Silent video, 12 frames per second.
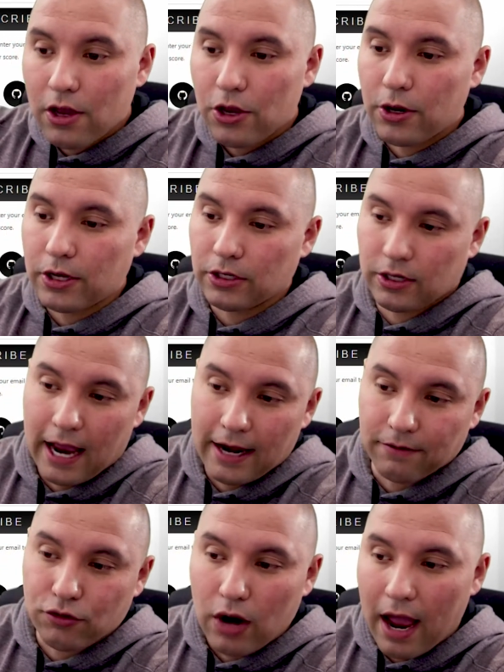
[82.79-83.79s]
You can
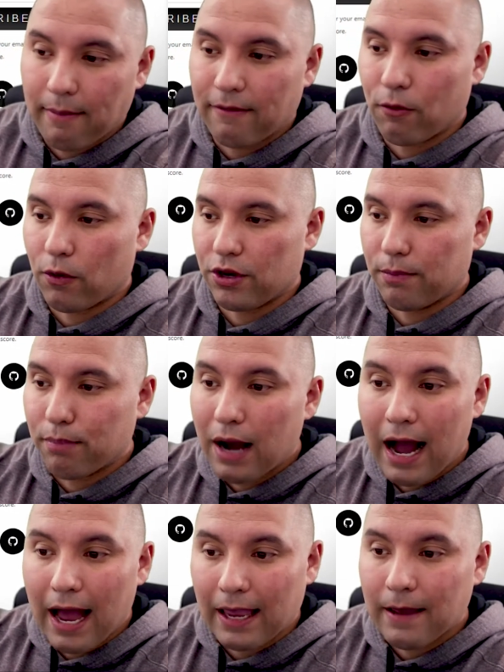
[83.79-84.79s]
kind of try before you
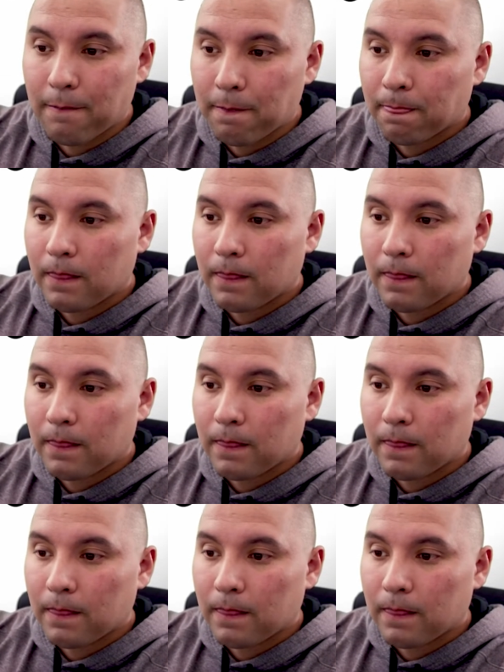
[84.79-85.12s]
buy.